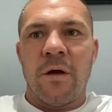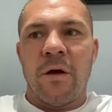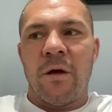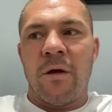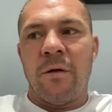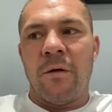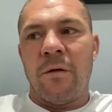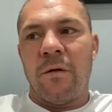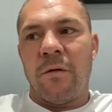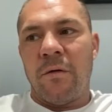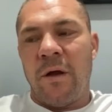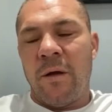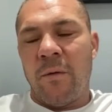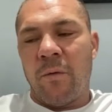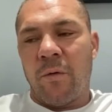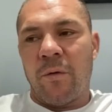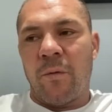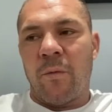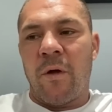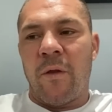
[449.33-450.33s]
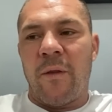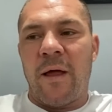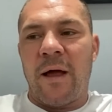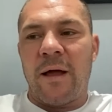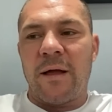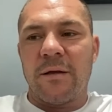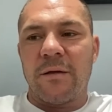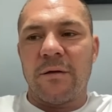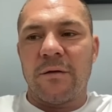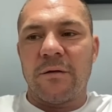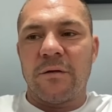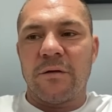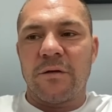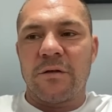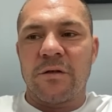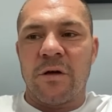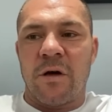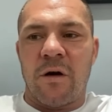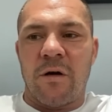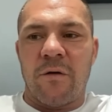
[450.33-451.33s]
and he wouldn't want that
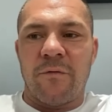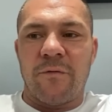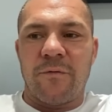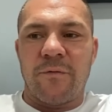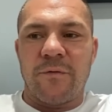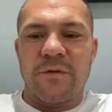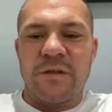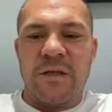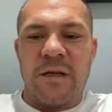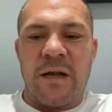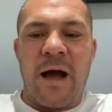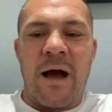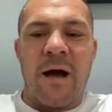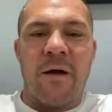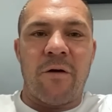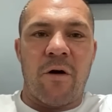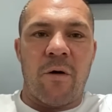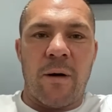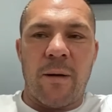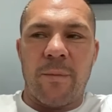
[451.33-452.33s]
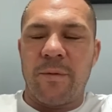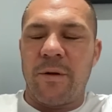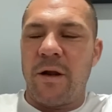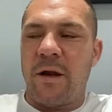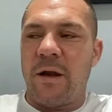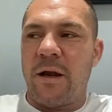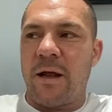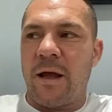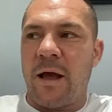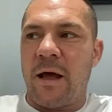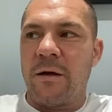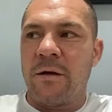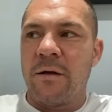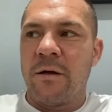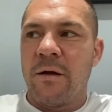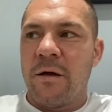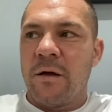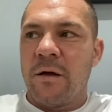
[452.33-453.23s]
sort of scenario happening again.